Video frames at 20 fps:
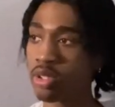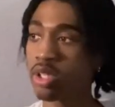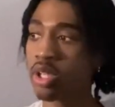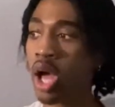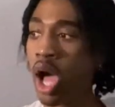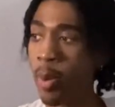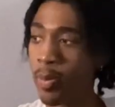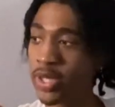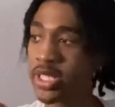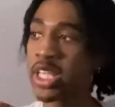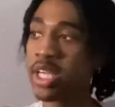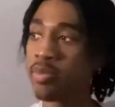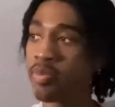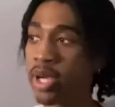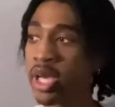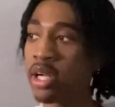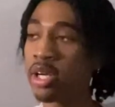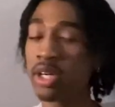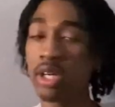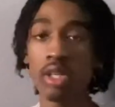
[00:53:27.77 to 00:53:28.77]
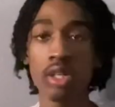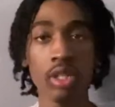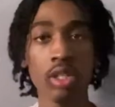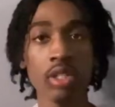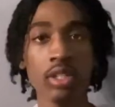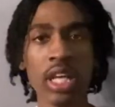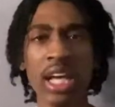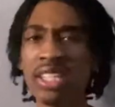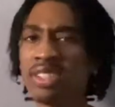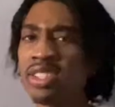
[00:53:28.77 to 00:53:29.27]
I'm going to get better.
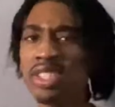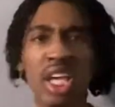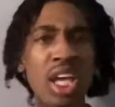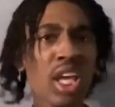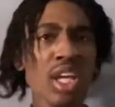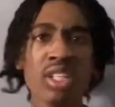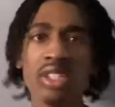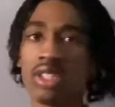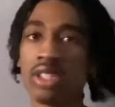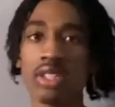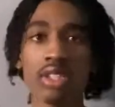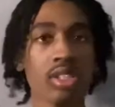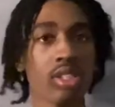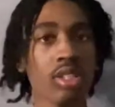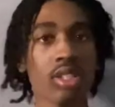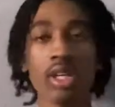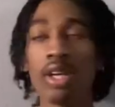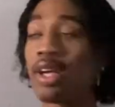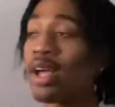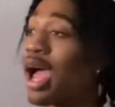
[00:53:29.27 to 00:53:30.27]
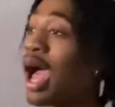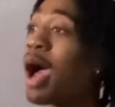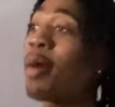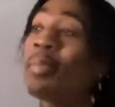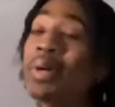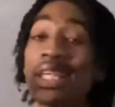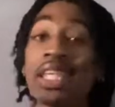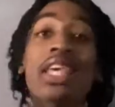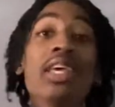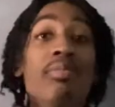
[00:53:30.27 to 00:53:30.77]
That's it. I'm
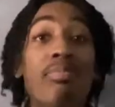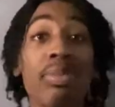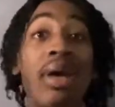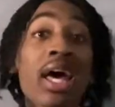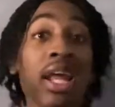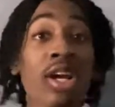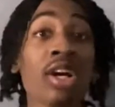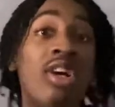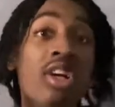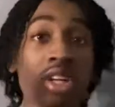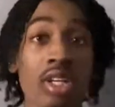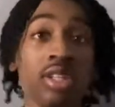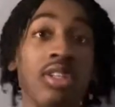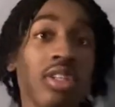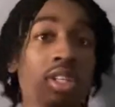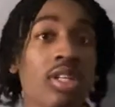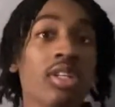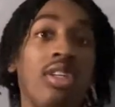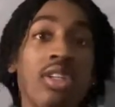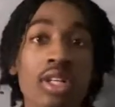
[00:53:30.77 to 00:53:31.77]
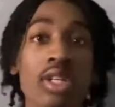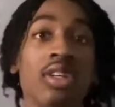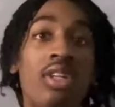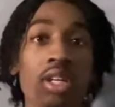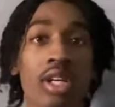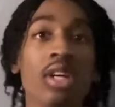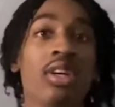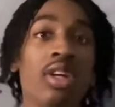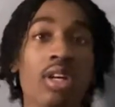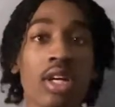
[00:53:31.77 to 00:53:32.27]
going to get better.
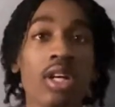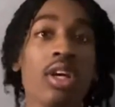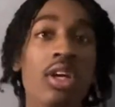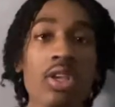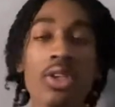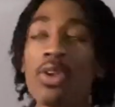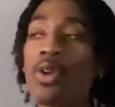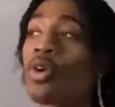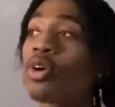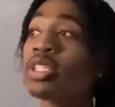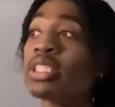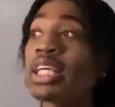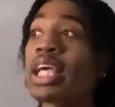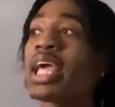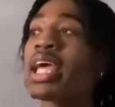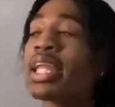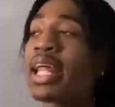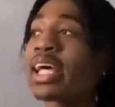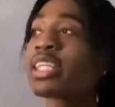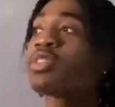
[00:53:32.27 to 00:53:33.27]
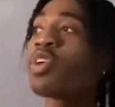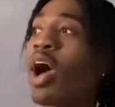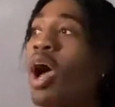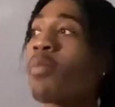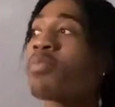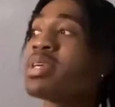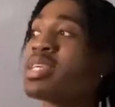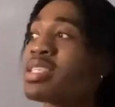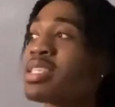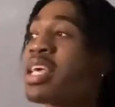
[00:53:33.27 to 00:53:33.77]
You know what I'm saying? That's what I
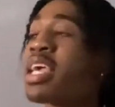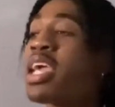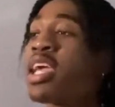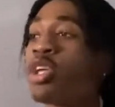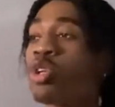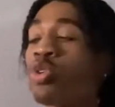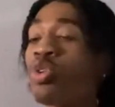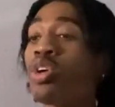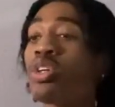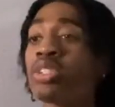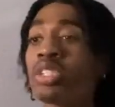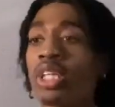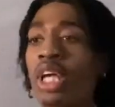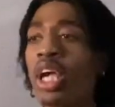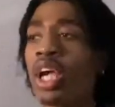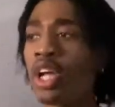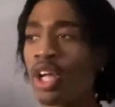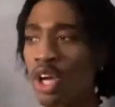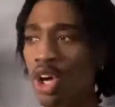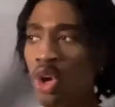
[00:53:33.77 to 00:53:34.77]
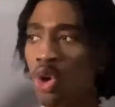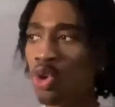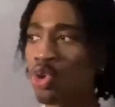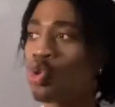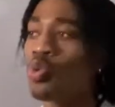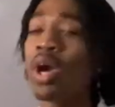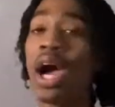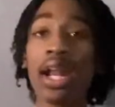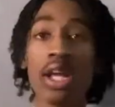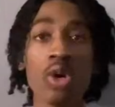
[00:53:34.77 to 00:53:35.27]
be saying, you know what I'm saying?
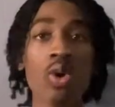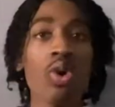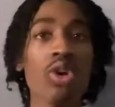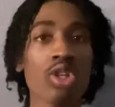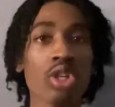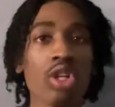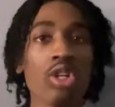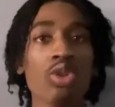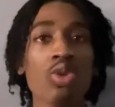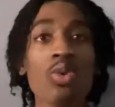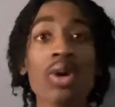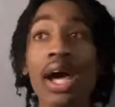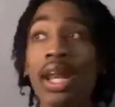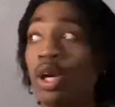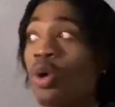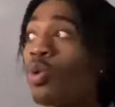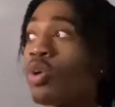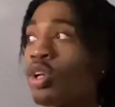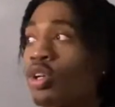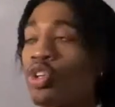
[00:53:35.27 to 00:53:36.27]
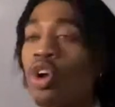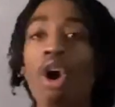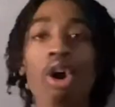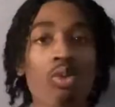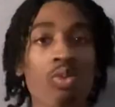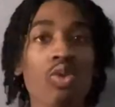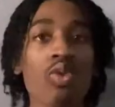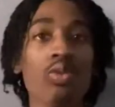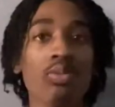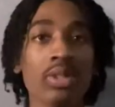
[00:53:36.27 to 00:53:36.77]
You got to go in a dark
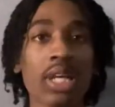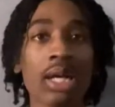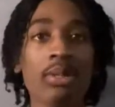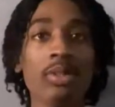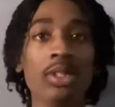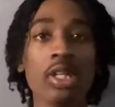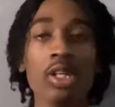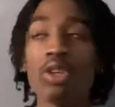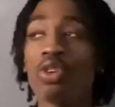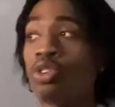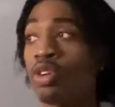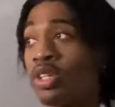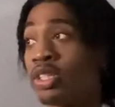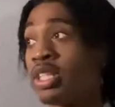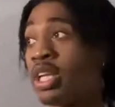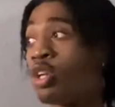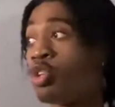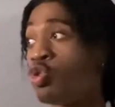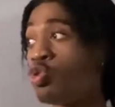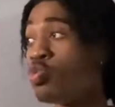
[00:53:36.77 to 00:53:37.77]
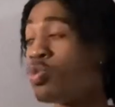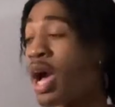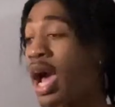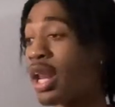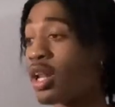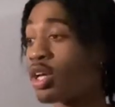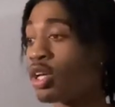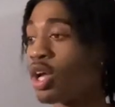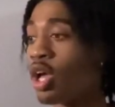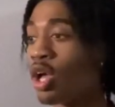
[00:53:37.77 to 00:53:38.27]
room type shit. You know what I'm saying? You got
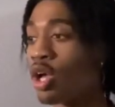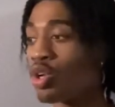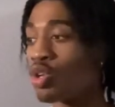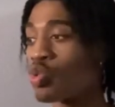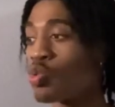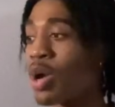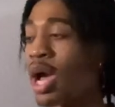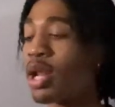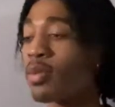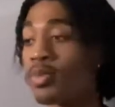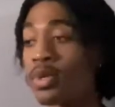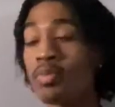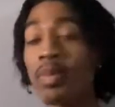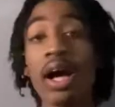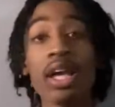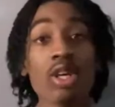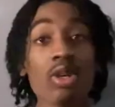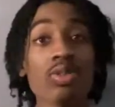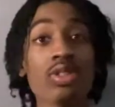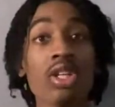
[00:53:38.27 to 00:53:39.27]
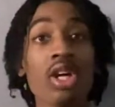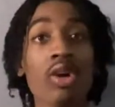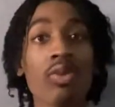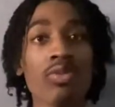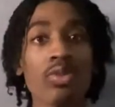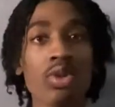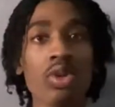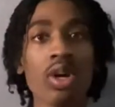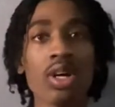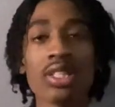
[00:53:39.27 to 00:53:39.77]
to be by yourself.
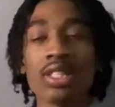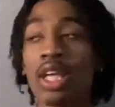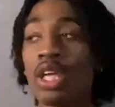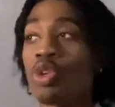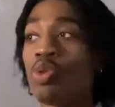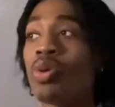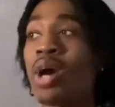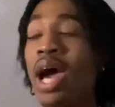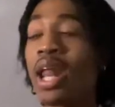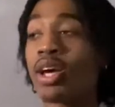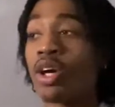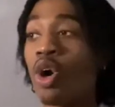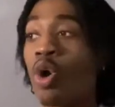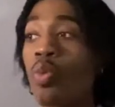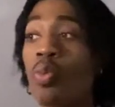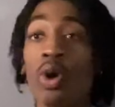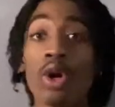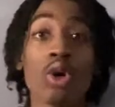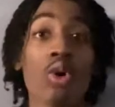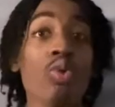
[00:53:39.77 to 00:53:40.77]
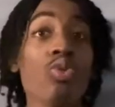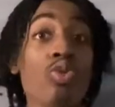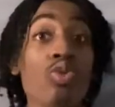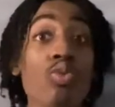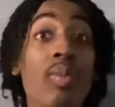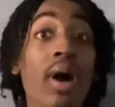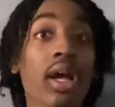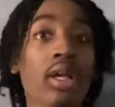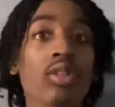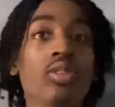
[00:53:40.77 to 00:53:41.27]
You know what I'm saying? You got to go work on you
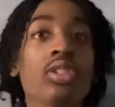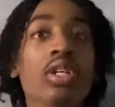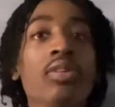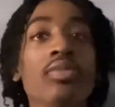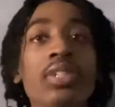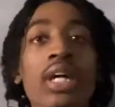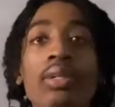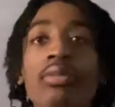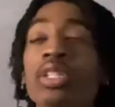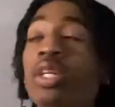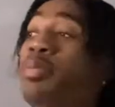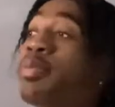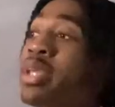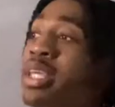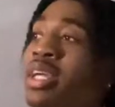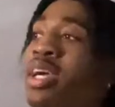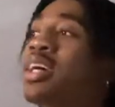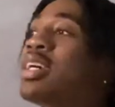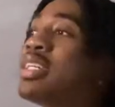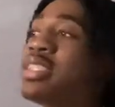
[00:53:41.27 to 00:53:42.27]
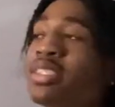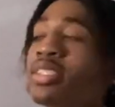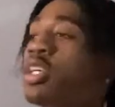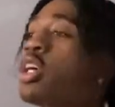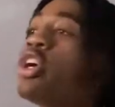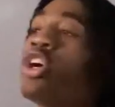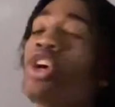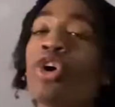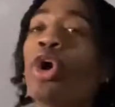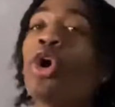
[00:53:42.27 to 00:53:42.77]
by yourself type shit because
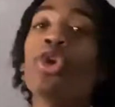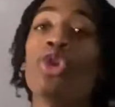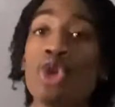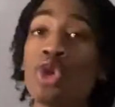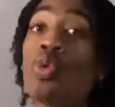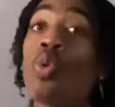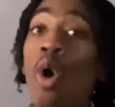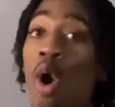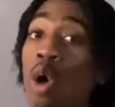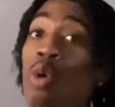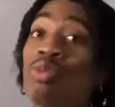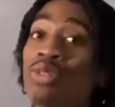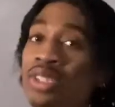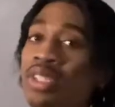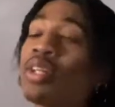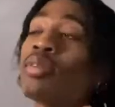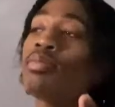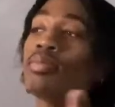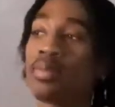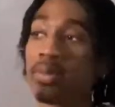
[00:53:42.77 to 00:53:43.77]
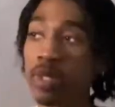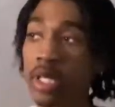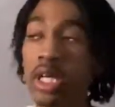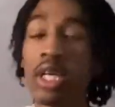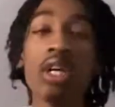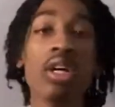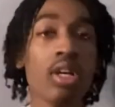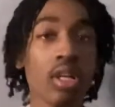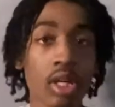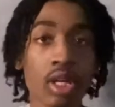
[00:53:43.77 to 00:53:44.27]
you own some
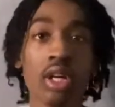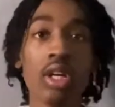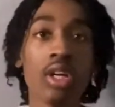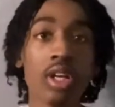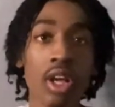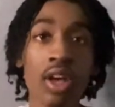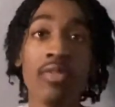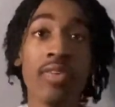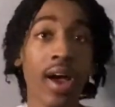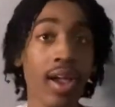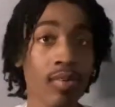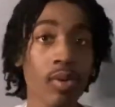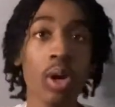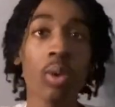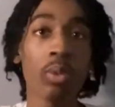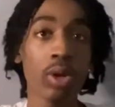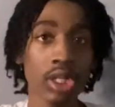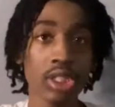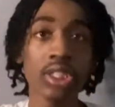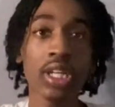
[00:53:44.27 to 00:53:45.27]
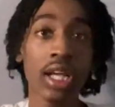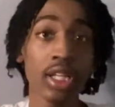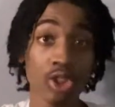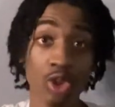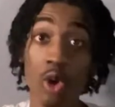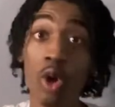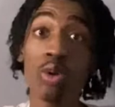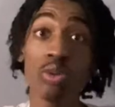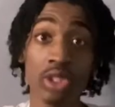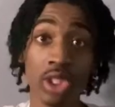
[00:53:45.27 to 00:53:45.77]
evaluate work, change,
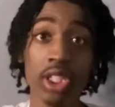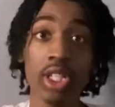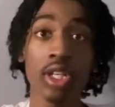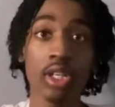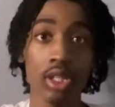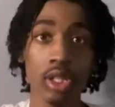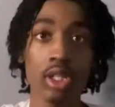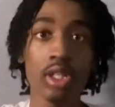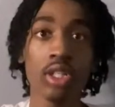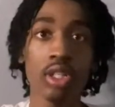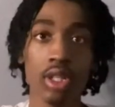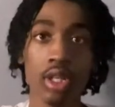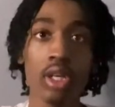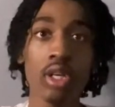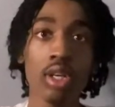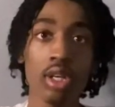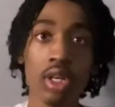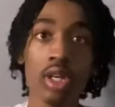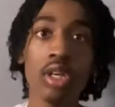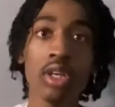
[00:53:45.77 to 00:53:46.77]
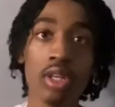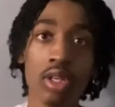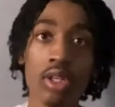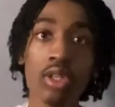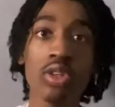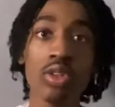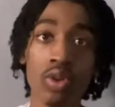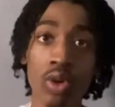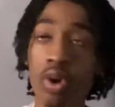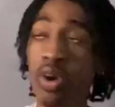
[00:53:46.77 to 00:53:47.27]
grow shit.
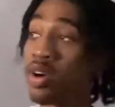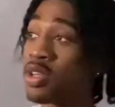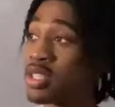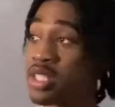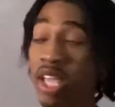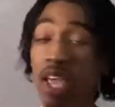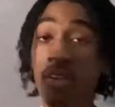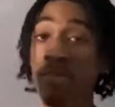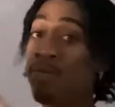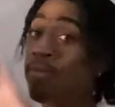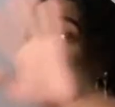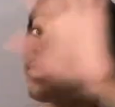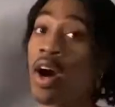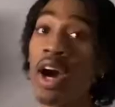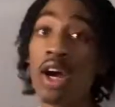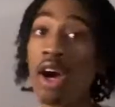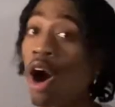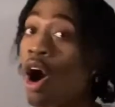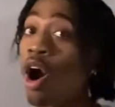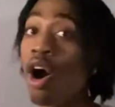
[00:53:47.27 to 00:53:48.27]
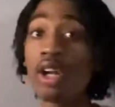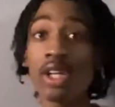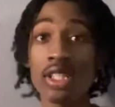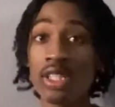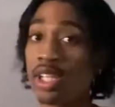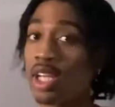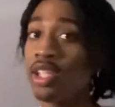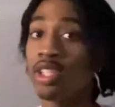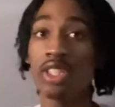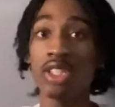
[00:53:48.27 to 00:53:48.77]
You know what I'm saying? Fuck all
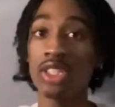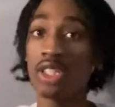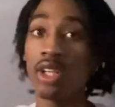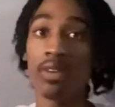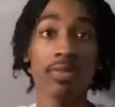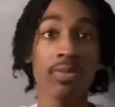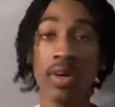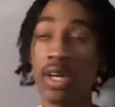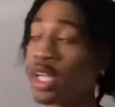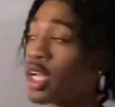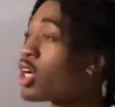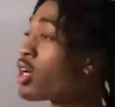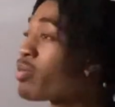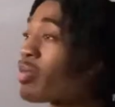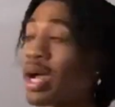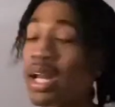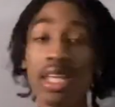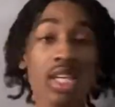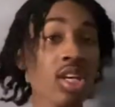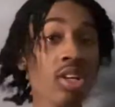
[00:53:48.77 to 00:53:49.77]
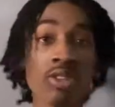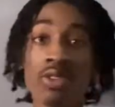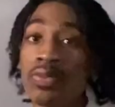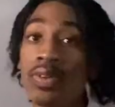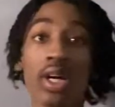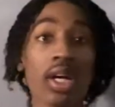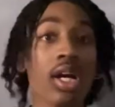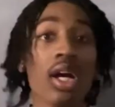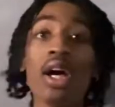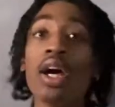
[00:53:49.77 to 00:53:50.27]
this other shit. Fuck everybody else.
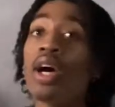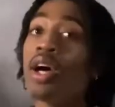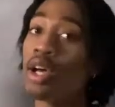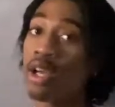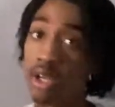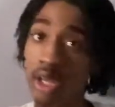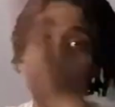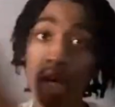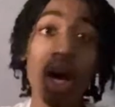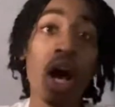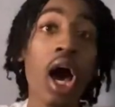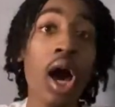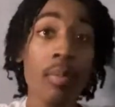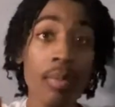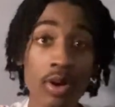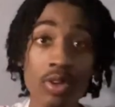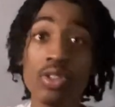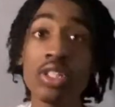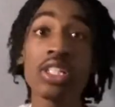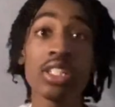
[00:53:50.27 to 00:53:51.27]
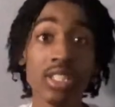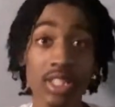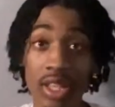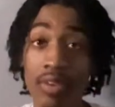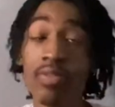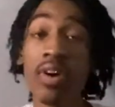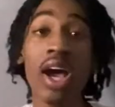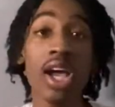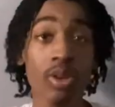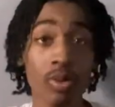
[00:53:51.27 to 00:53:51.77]
Fuck. I'm on this
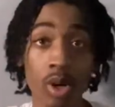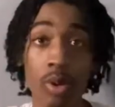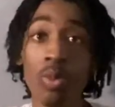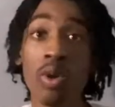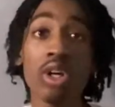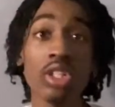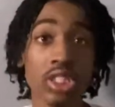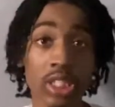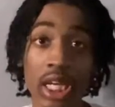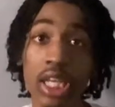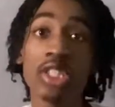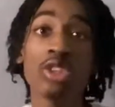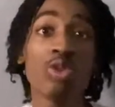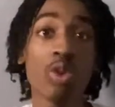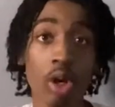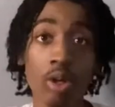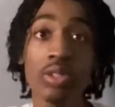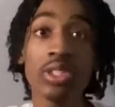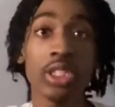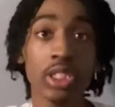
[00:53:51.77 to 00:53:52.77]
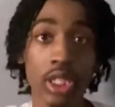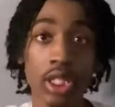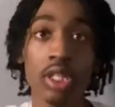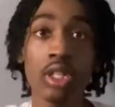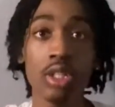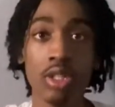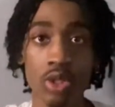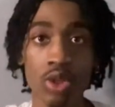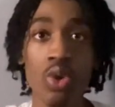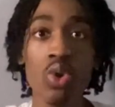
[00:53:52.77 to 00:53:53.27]
evaluate, work, change, grow shit.
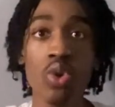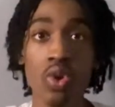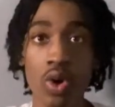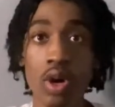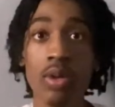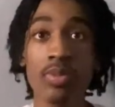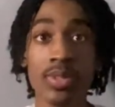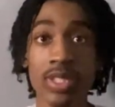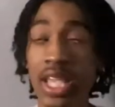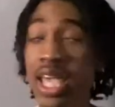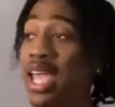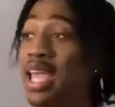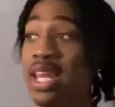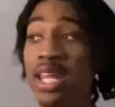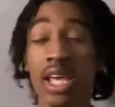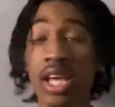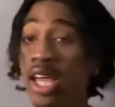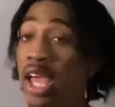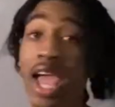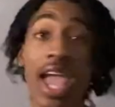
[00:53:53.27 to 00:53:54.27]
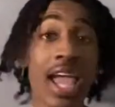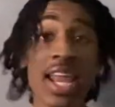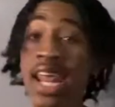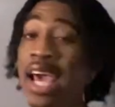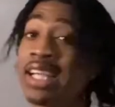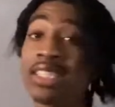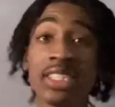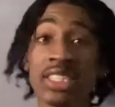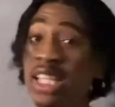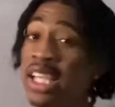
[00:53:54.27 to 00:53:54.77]
You know what I'm saying? And
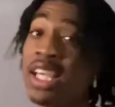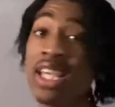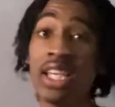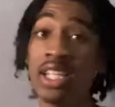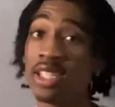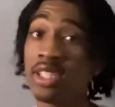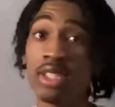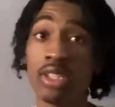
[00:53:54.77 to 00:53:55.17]
that's it.